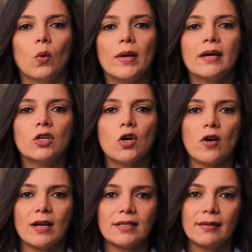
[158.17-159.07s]
We
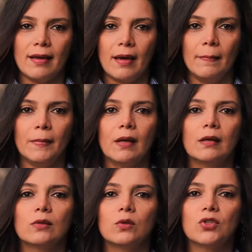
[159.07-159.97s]
encourage
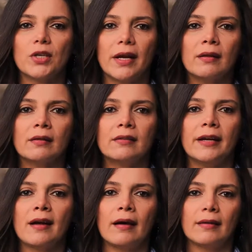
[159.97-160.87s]
them to share
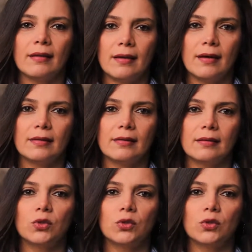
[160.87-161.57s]
their ideas,